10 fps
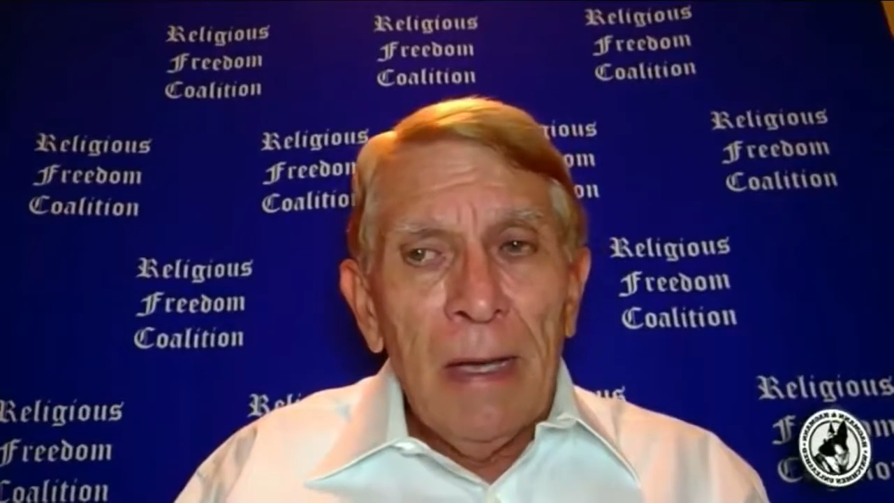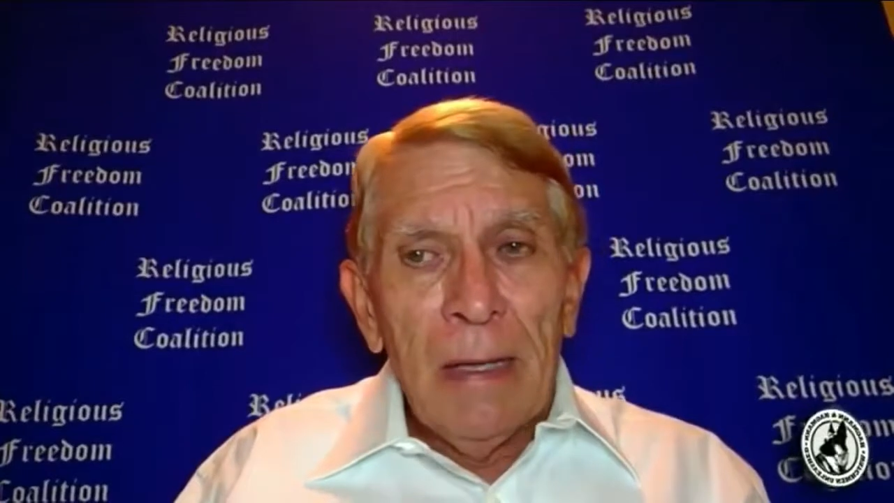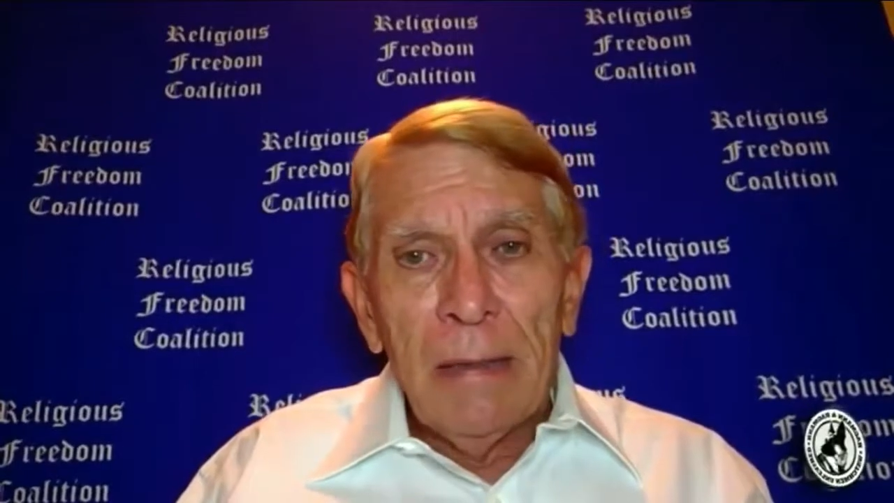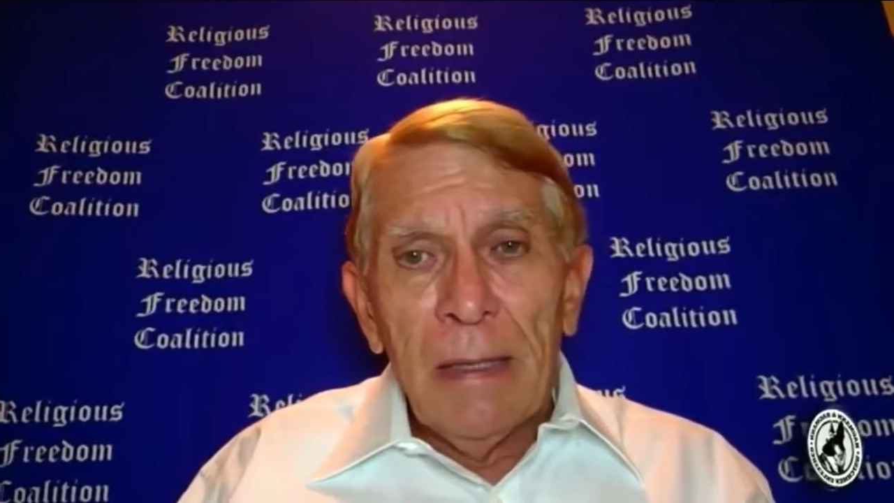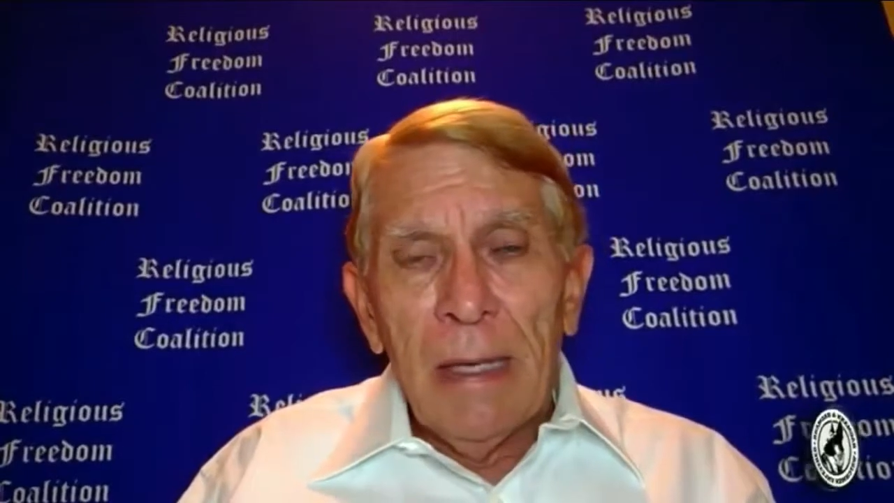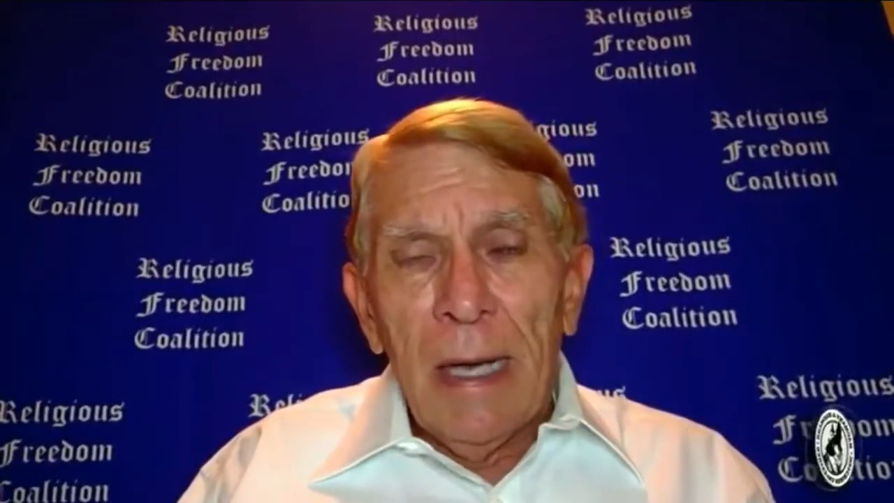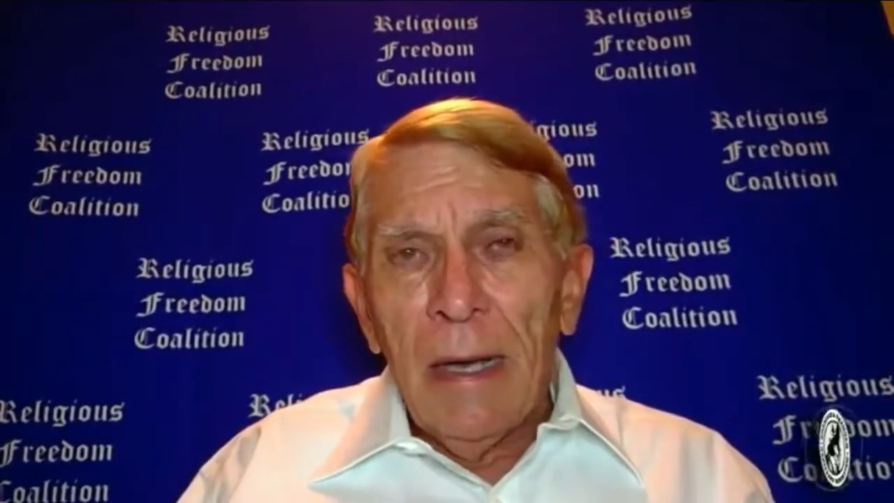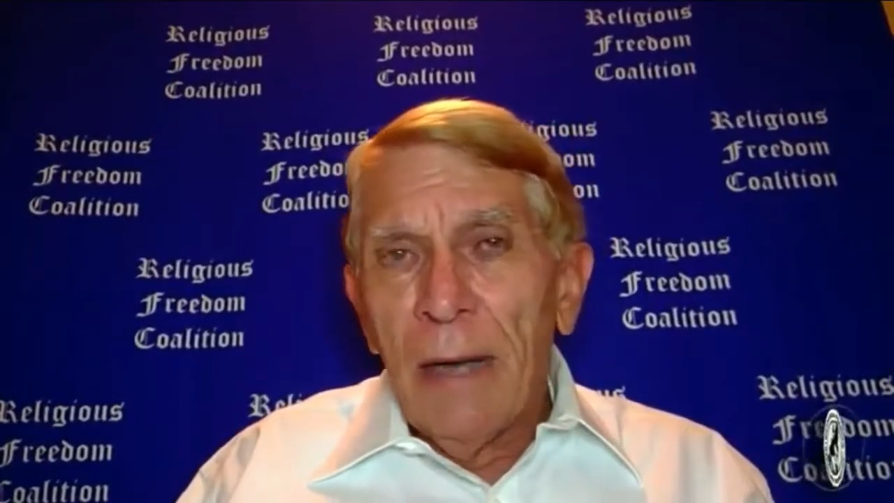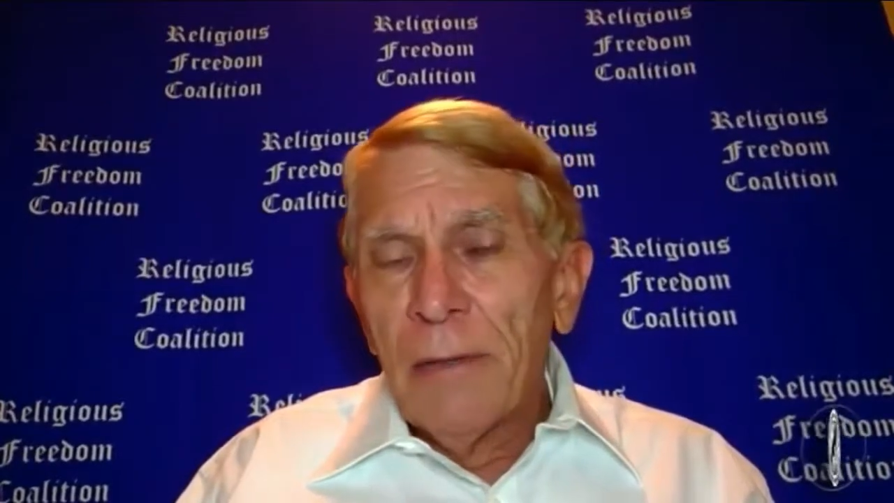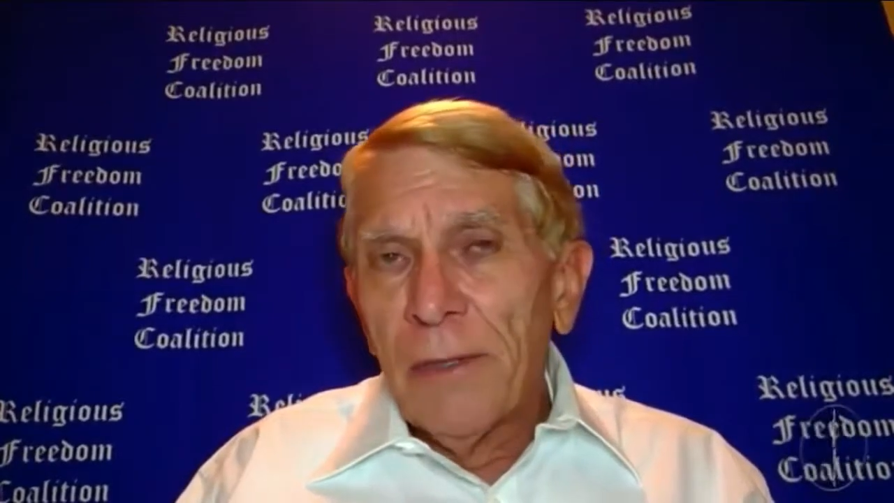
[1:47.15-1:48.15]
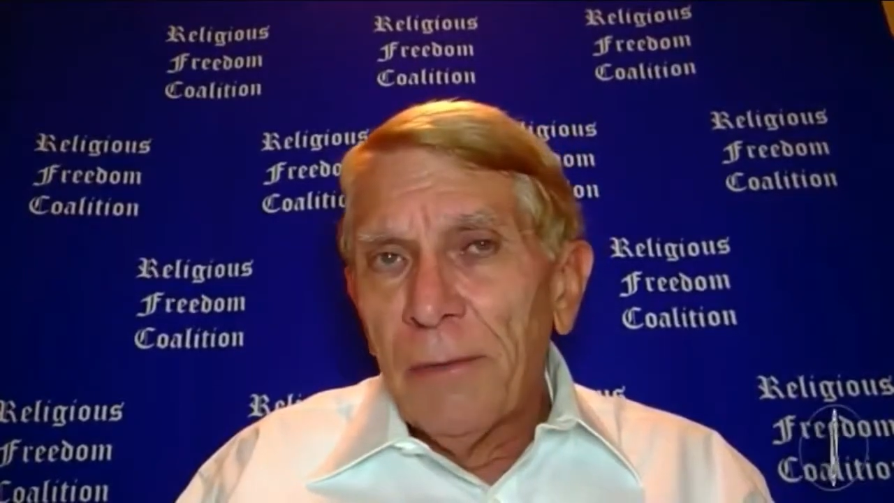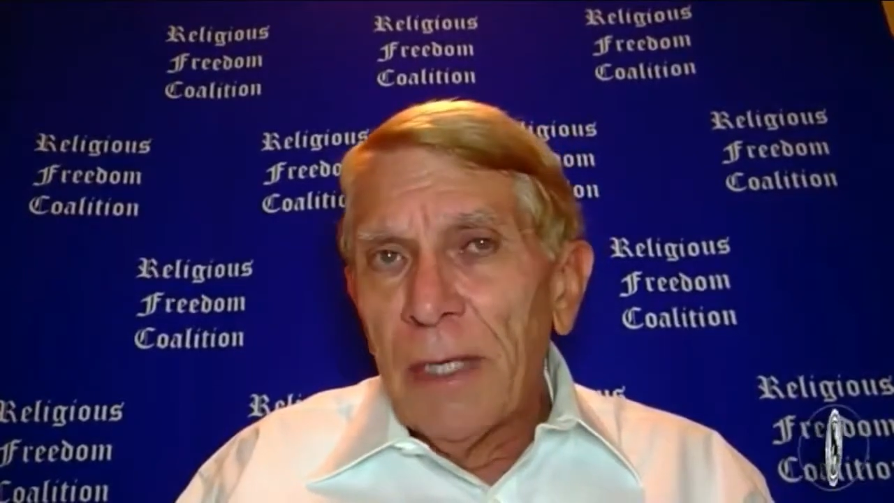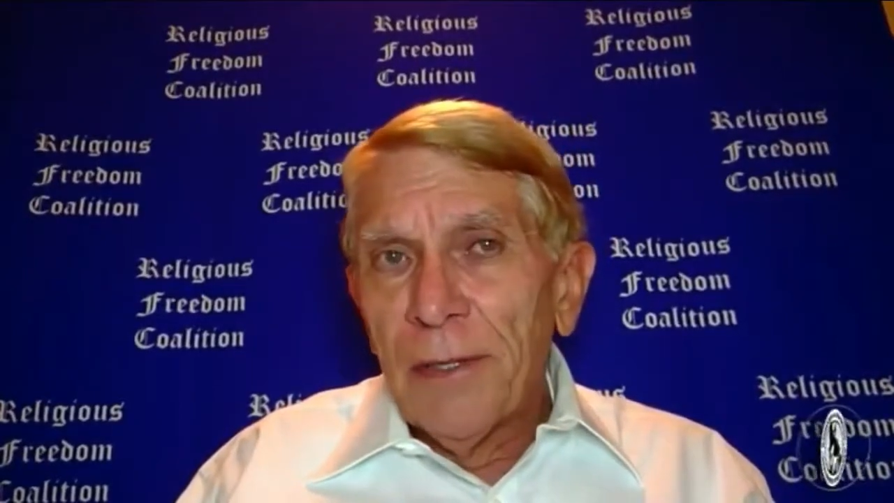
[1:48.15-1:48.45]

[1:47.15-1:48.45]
I was